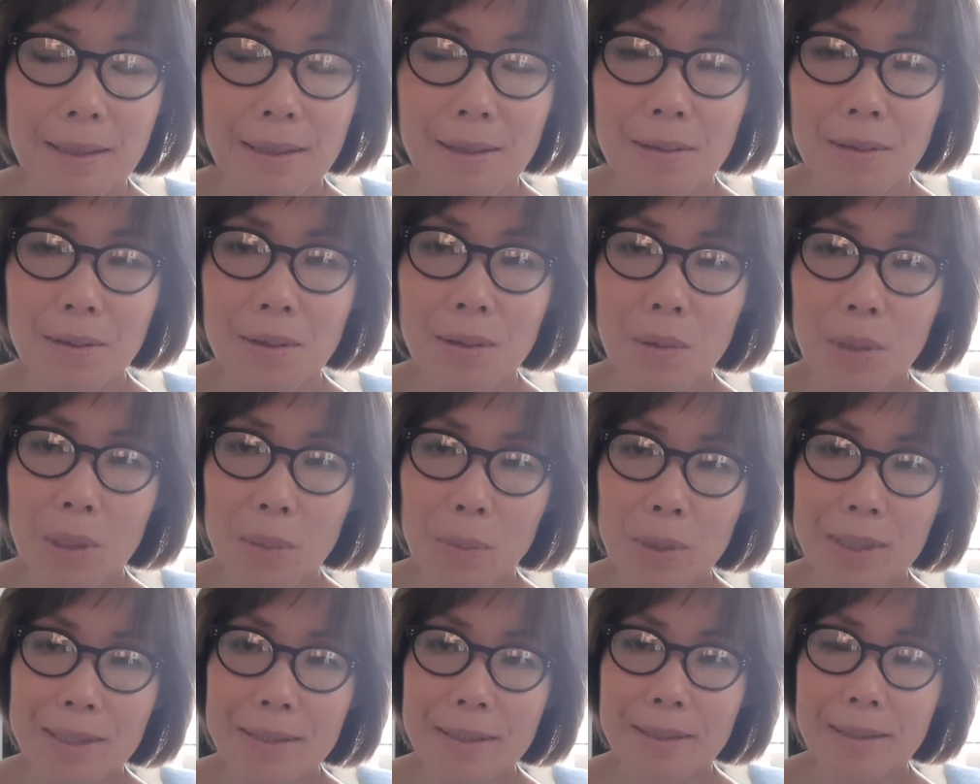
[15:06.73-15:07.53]
You know,
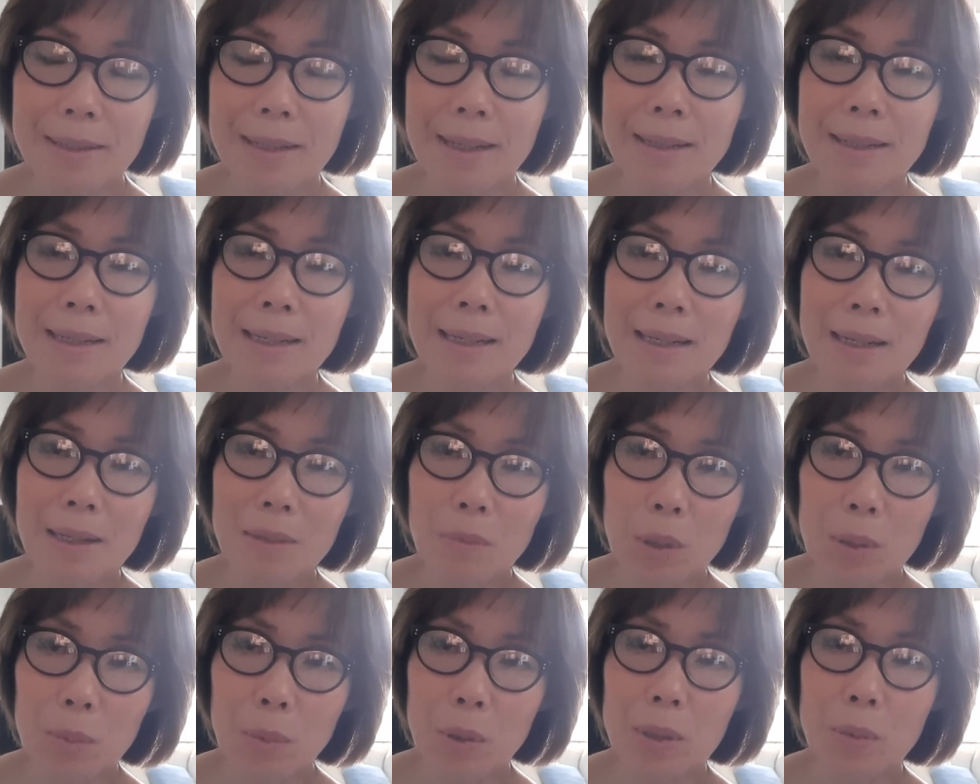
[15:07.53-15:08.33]
when we study,
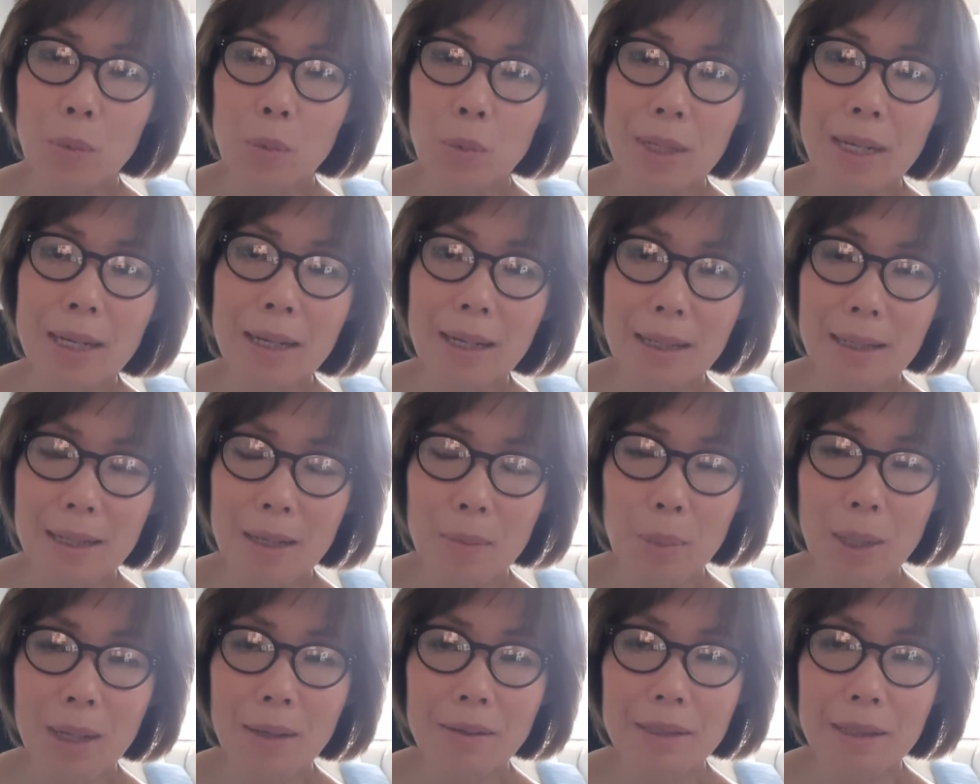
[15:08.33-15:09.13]
when we read
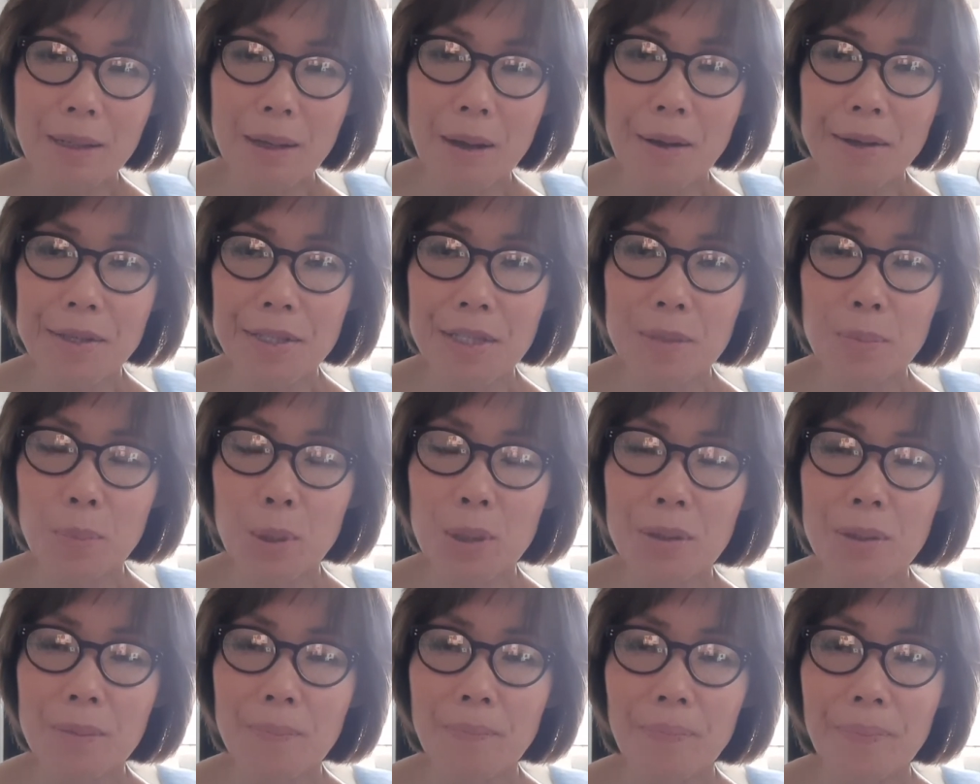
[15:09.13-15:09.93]
about the
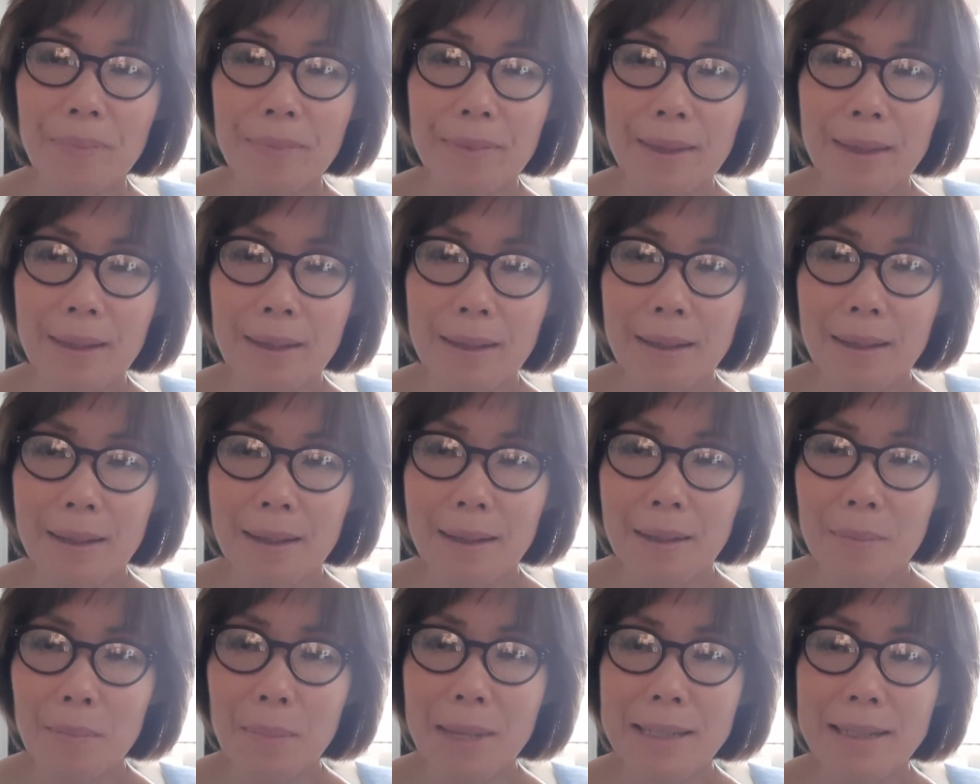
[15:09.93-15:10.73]
gospel,
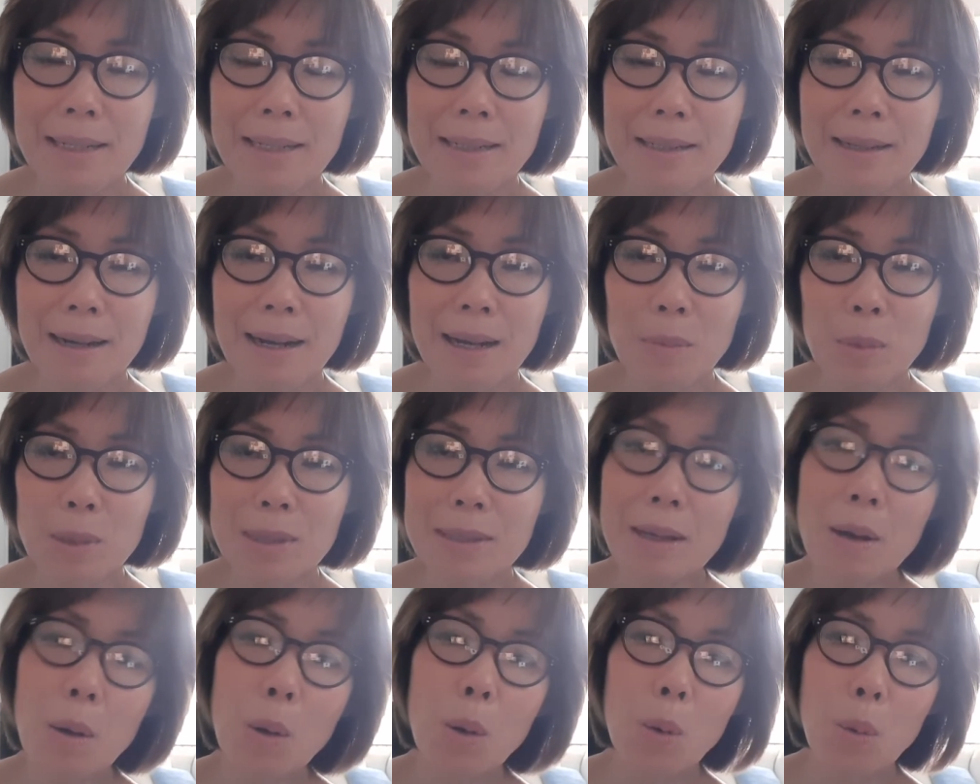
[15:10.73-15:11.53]
many times we
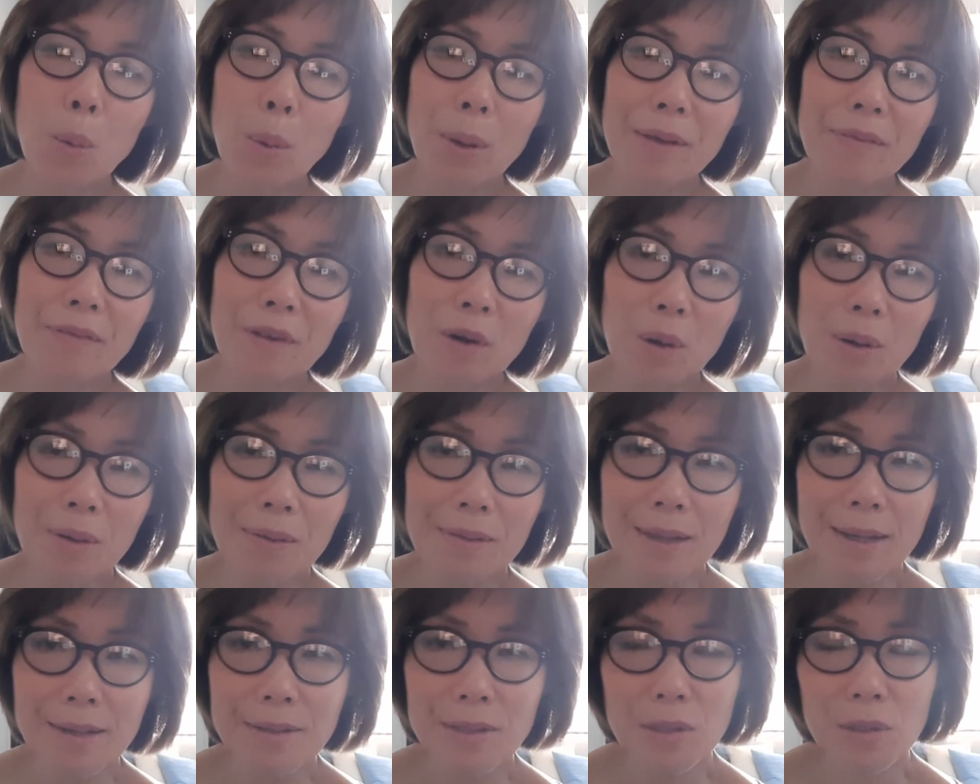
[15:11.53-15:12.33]
say, oh, we've
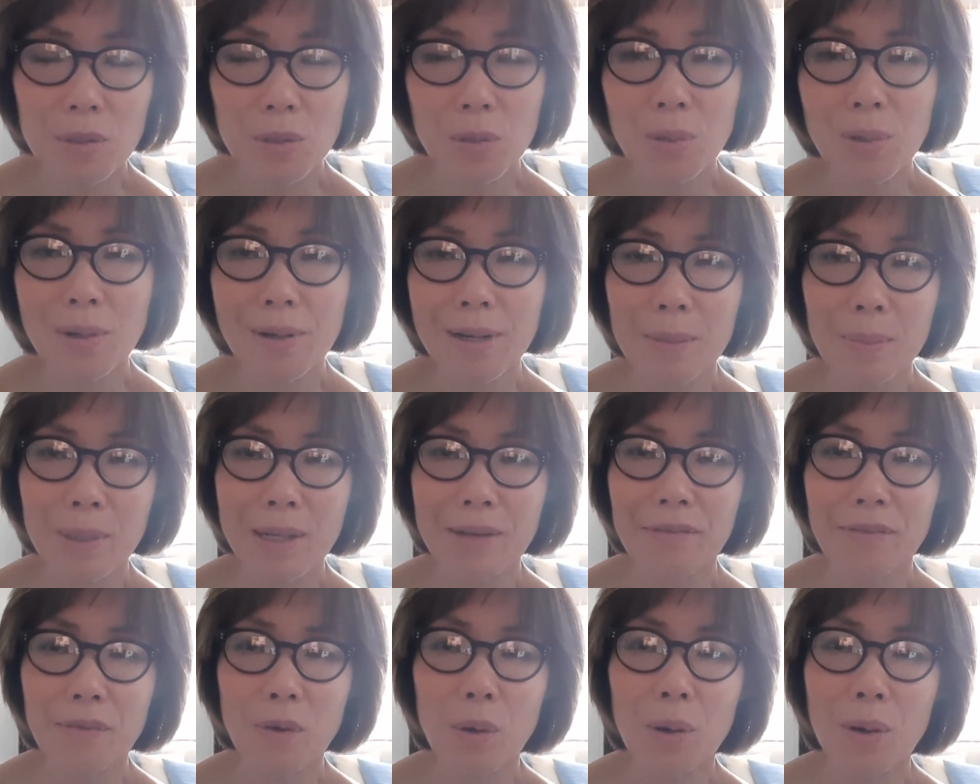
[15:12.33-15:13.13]
heard that story
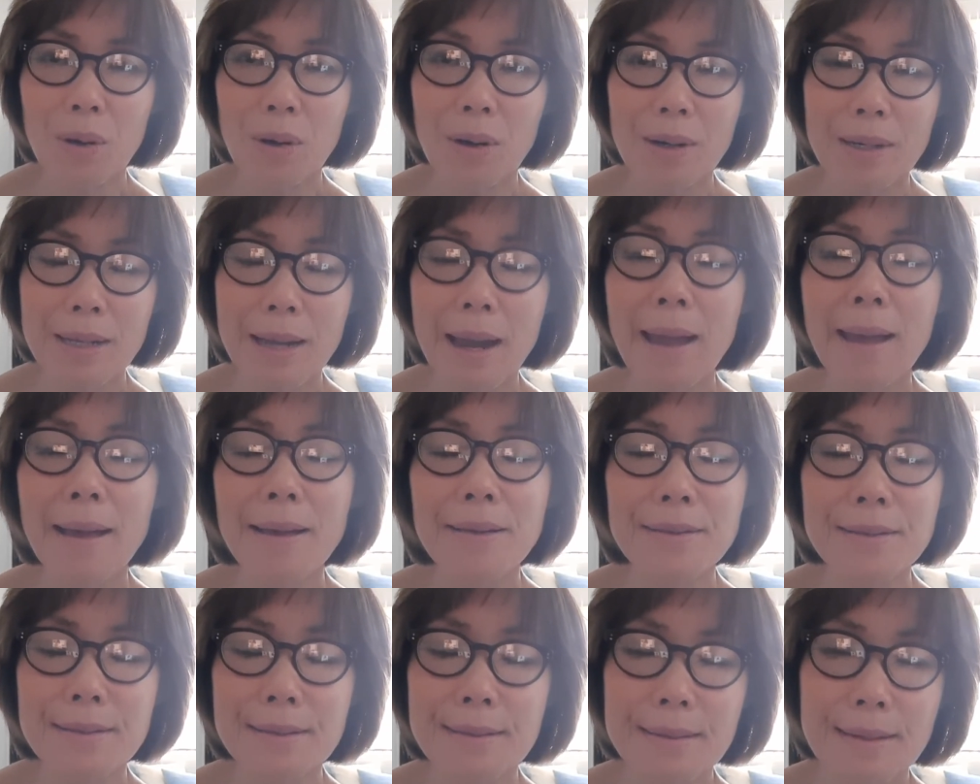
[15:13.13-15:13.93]
before.
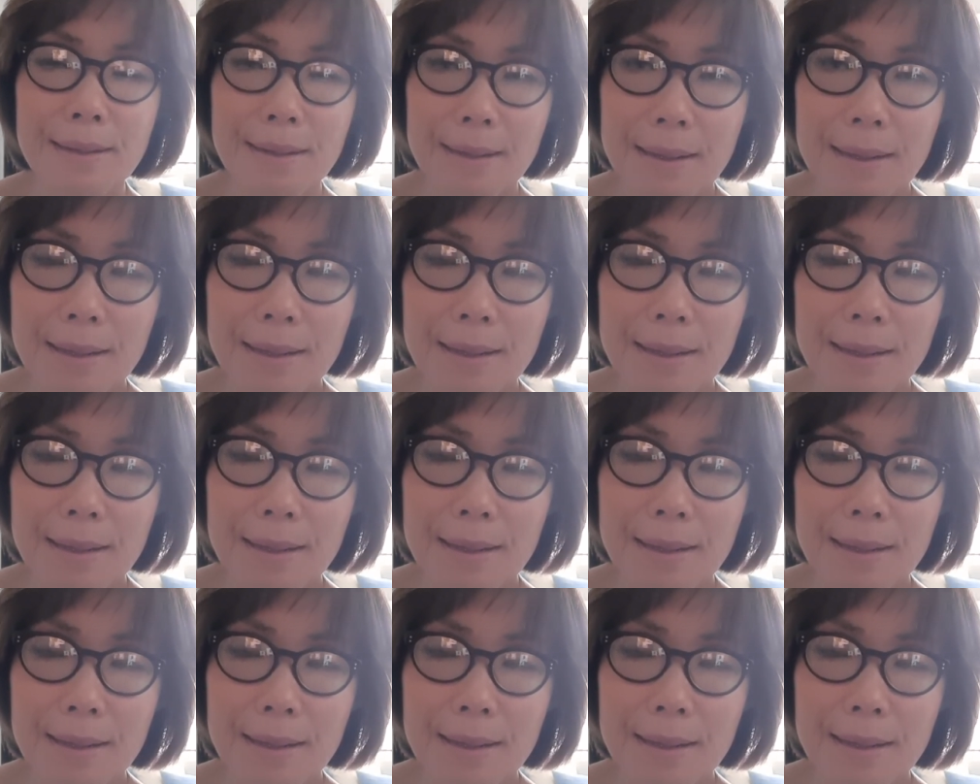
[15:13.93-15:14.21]
Yes,